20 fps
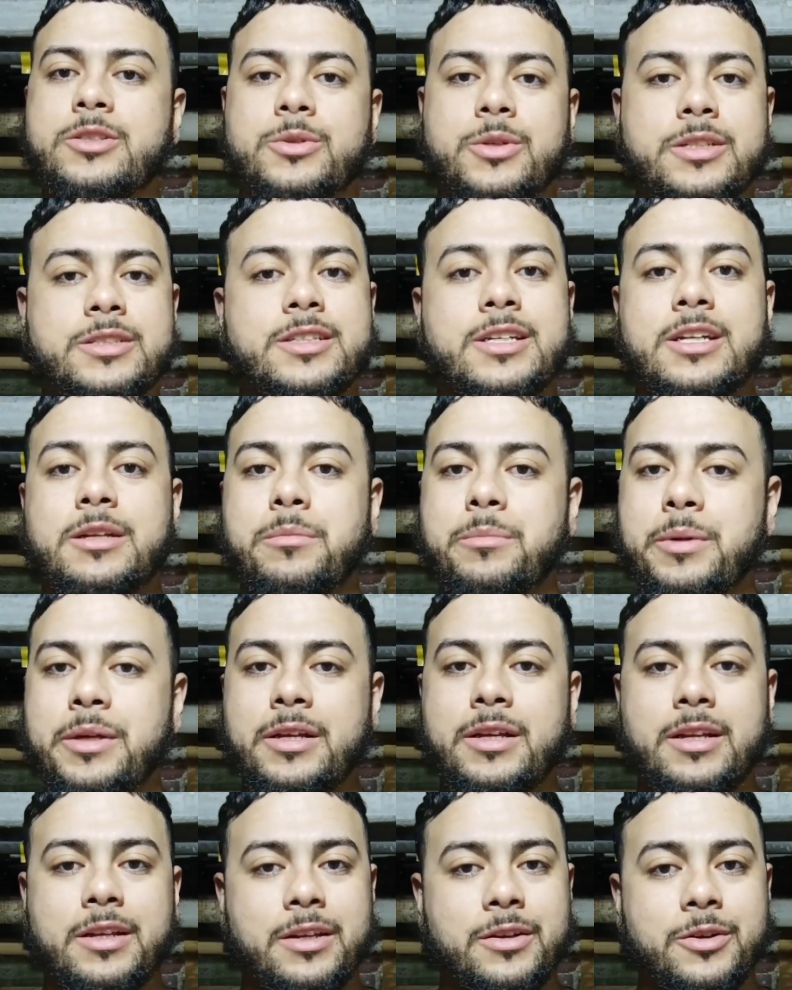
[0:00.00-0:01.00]
So there's gonna
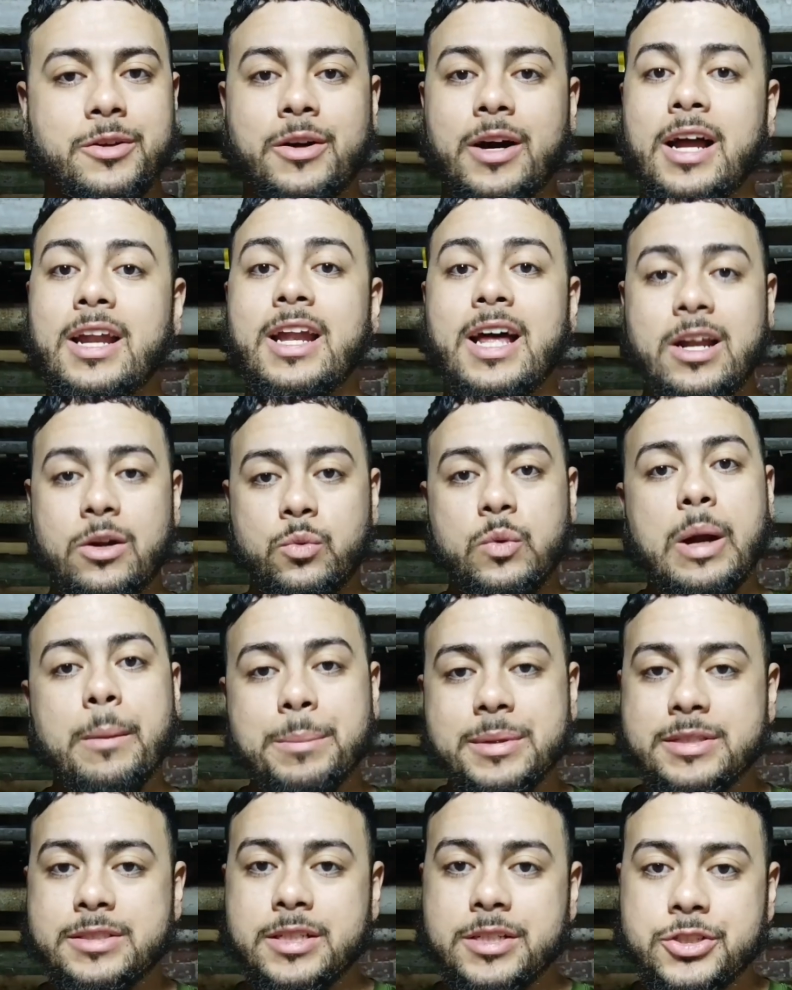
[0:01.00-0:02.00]
be, a lot of
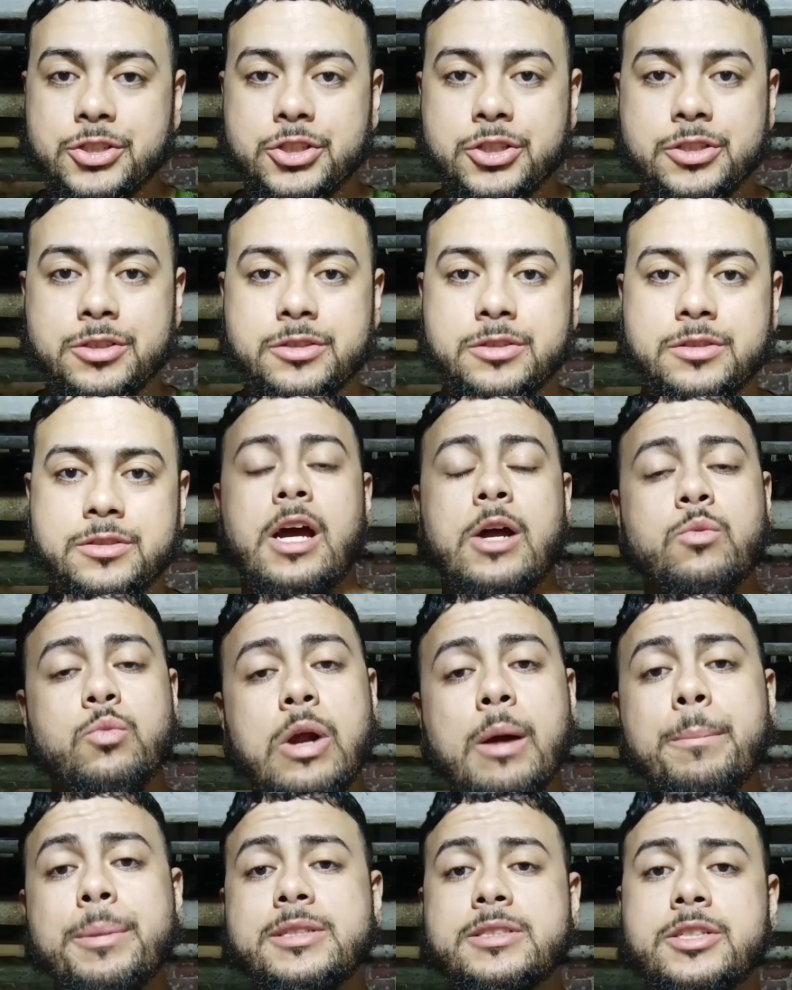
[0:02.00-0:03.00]
repetition, and
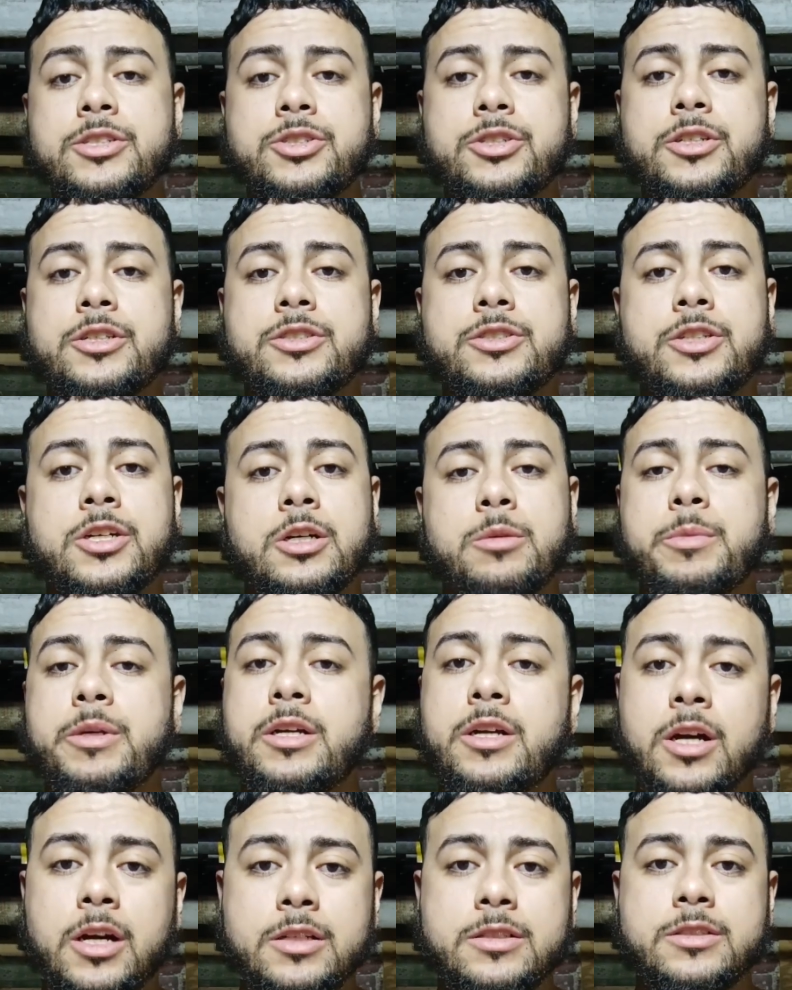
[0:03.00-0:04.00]
repetition is good
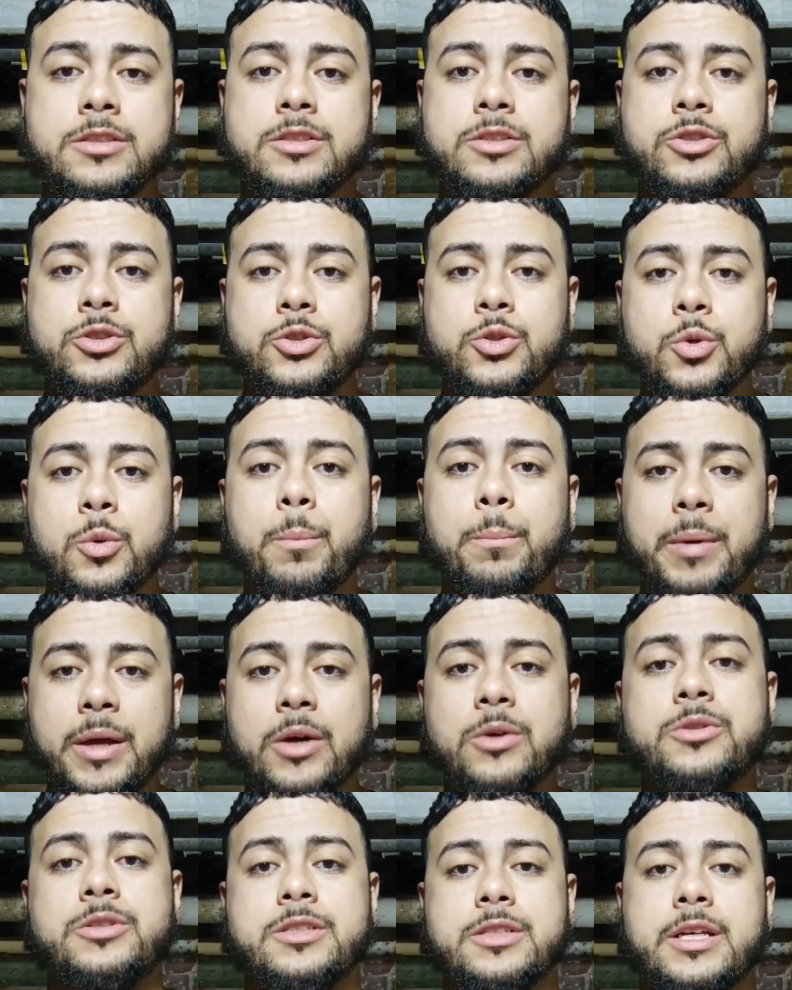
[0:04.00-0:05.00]
because you
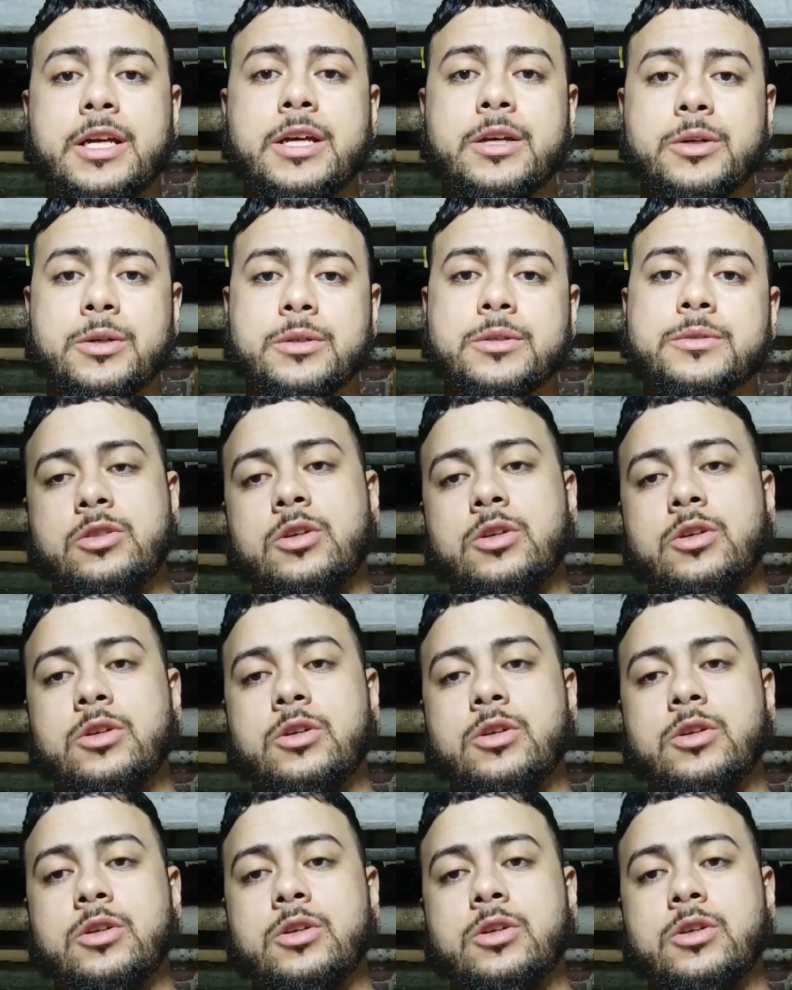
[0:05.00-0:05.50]
build skill.